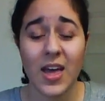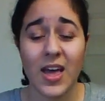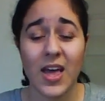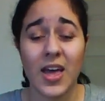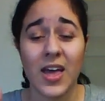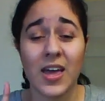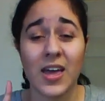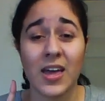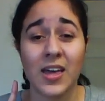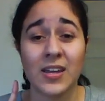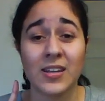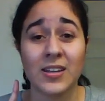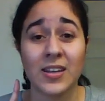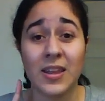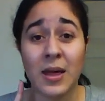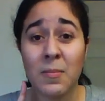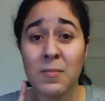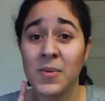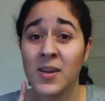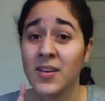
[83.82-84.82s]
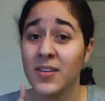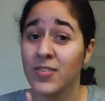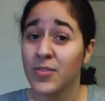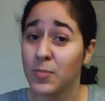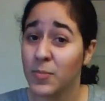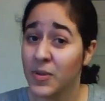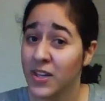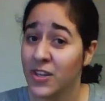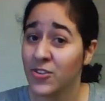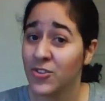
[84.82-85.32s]
And let me
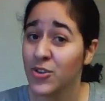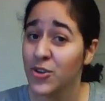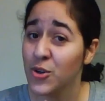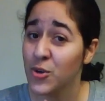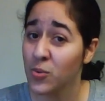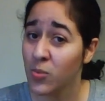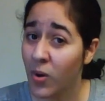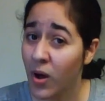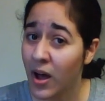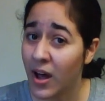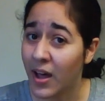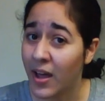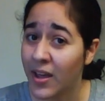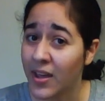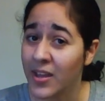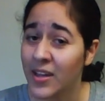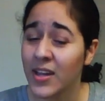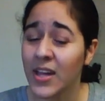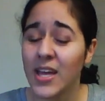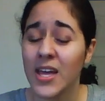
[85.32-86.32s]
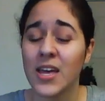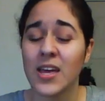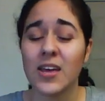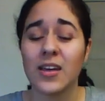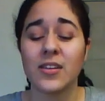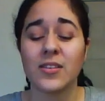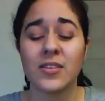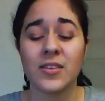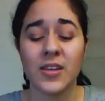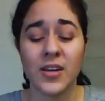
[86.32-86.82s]
explain to you why.
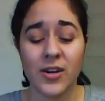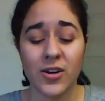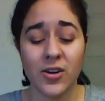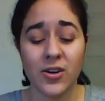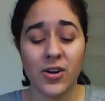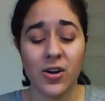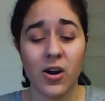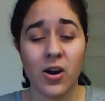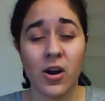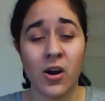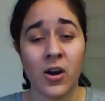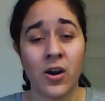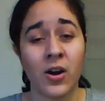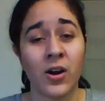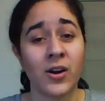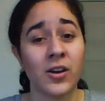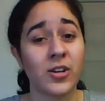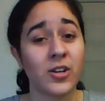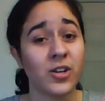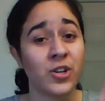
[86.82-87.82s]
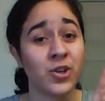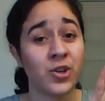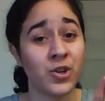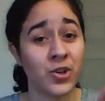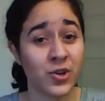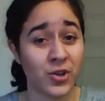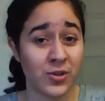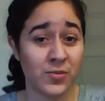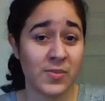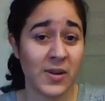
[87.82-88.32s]
There are
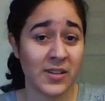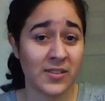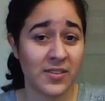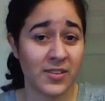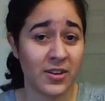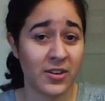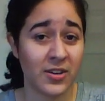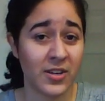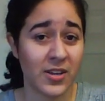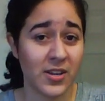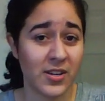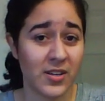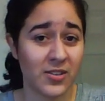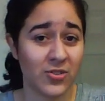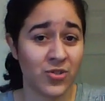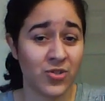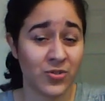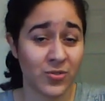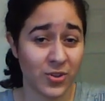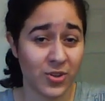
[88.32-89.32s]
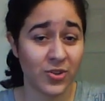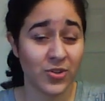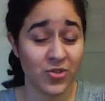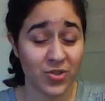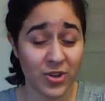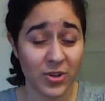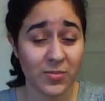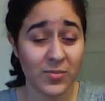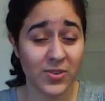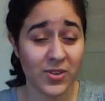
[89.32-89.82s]
good bacteria, good
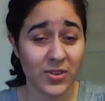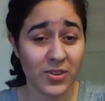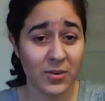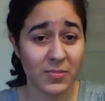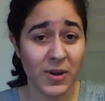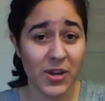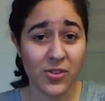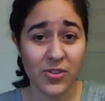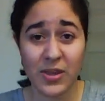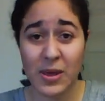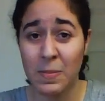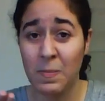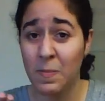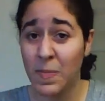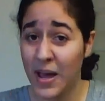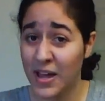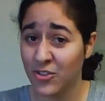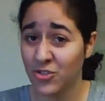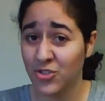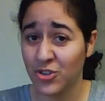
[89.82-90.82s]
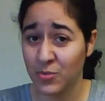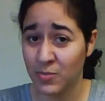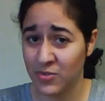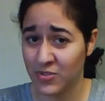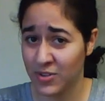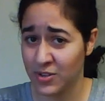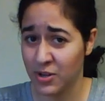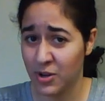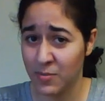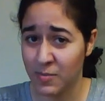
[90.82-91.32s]
germs in your mouth, and bad
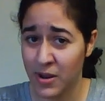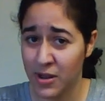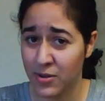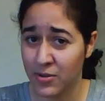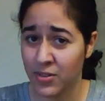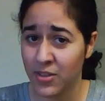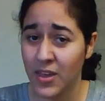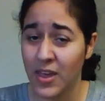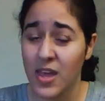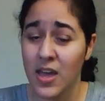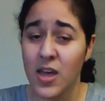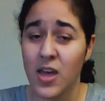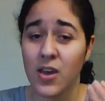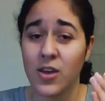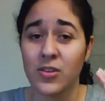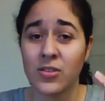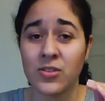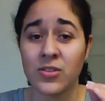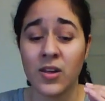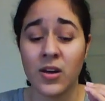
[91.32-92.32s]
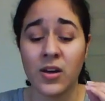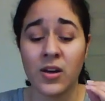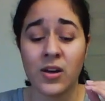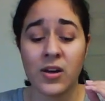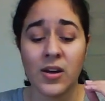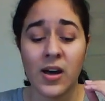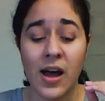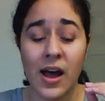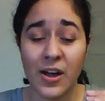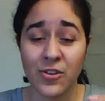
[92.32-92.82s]
germs in your mouth.
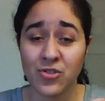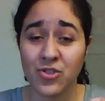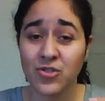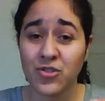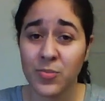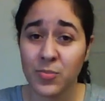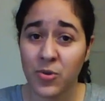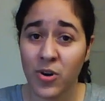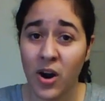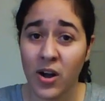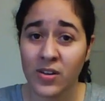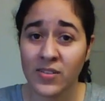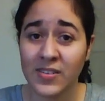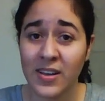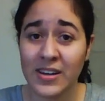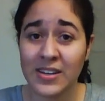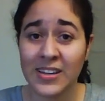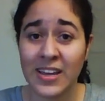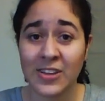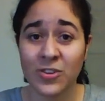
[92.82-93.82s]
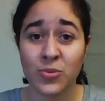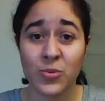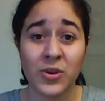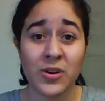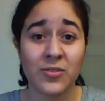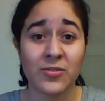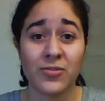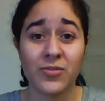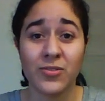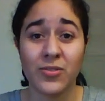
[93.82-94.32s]
The hydrogen peroxide gets
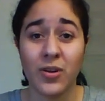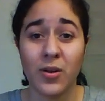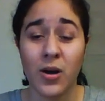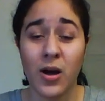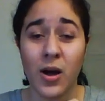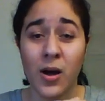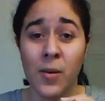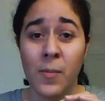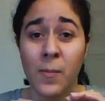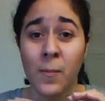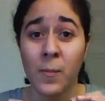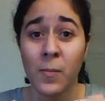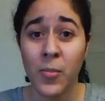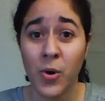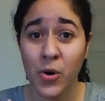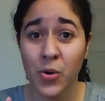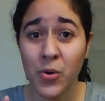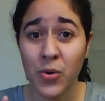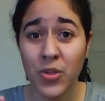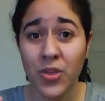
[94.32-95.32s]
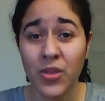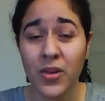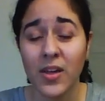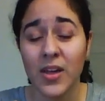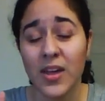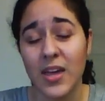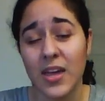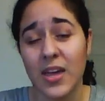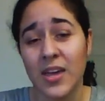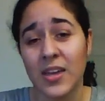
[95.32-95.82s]
rid of both.
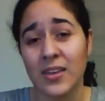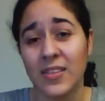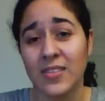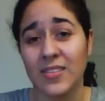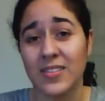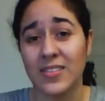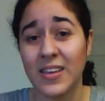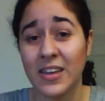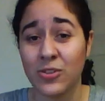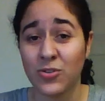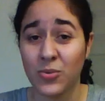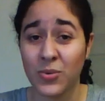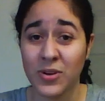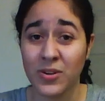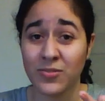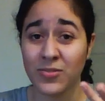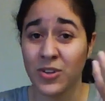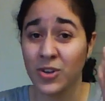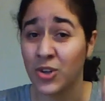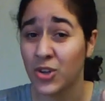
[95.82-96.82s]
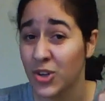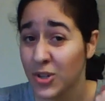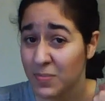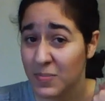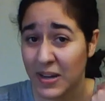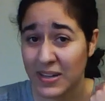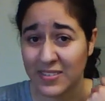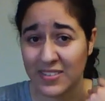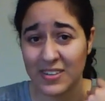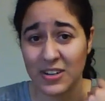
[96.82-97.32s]
It gets rid of the good
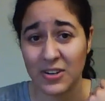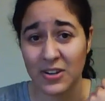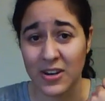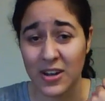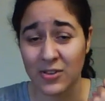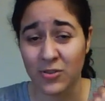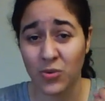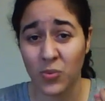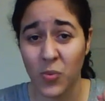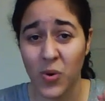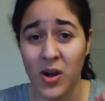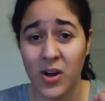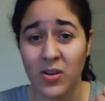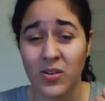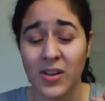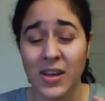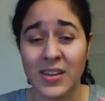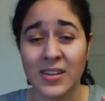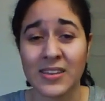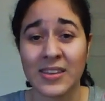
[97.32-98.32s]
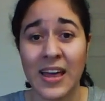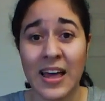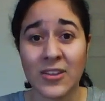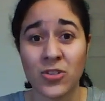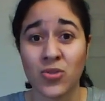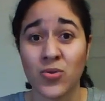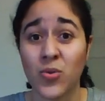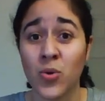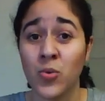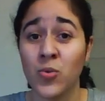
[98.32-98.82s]
bacteria as well, and
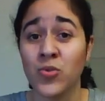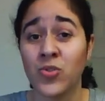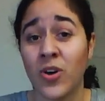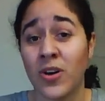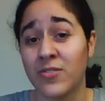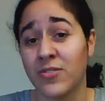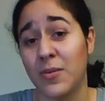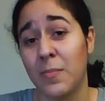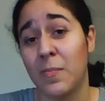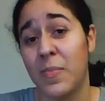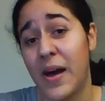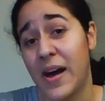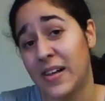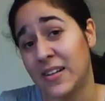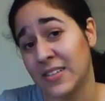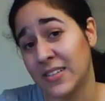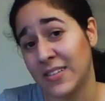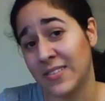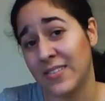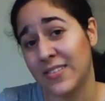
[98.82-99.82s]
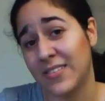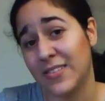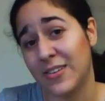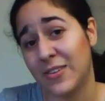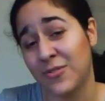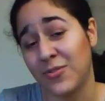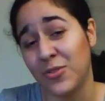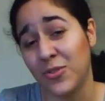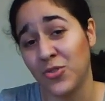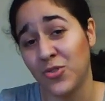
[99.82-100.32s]
that throws off the balance
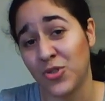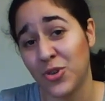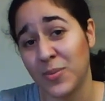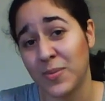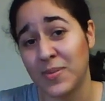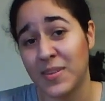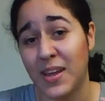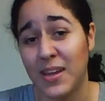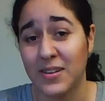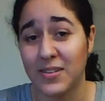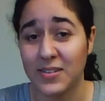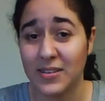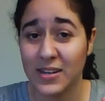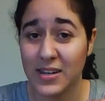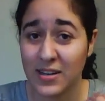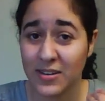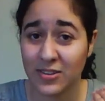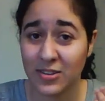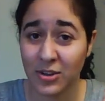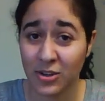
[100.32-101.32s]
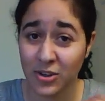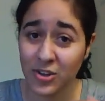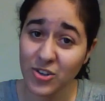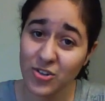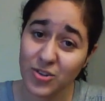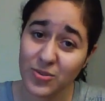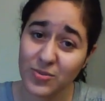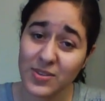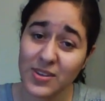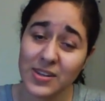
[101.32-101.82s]
of the good
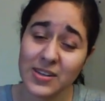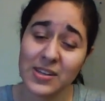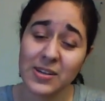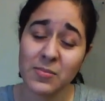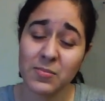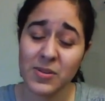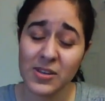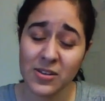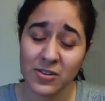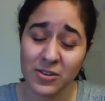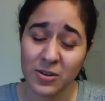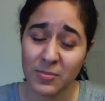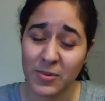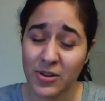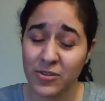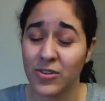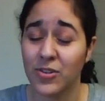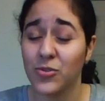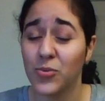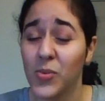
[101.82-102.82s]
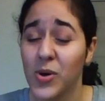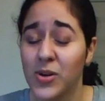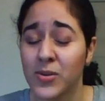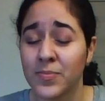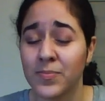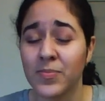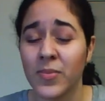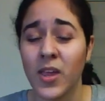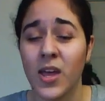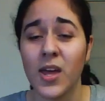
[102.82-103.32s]
germs that need to be in your mouth as
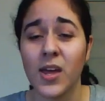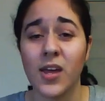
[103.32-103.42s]
well."